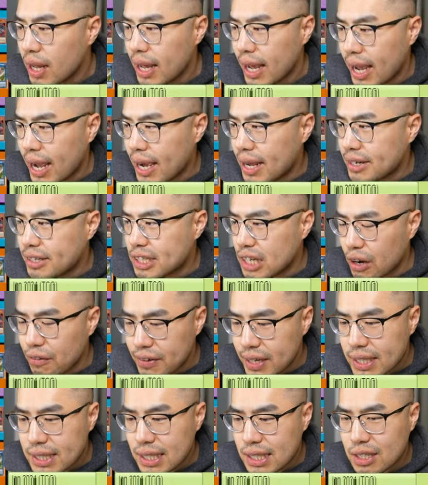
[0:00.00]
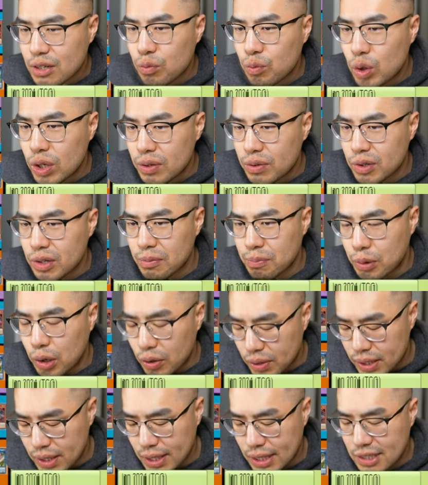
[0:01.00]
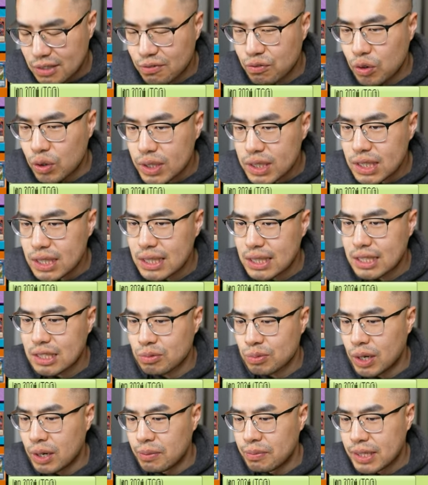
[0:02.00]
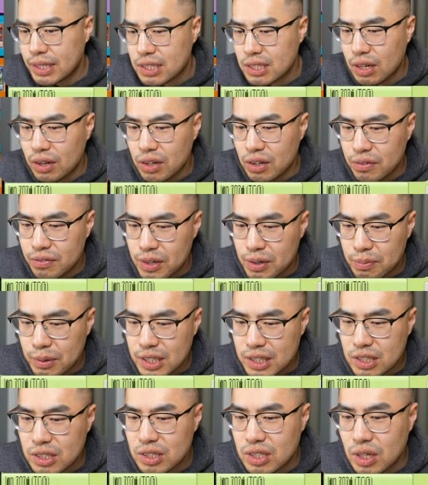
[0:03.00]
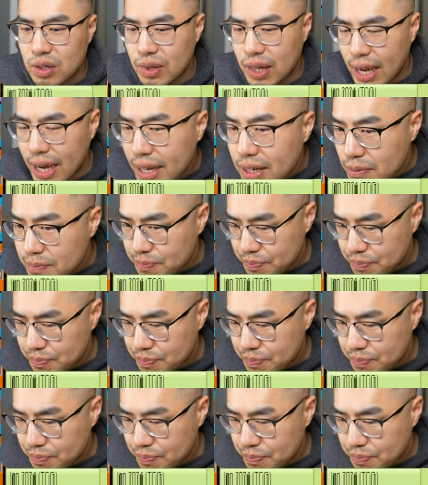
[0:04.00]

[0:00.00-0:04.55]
And Chaofeng is actually really, really broken against Voiceless as well, because all of their monsters are light.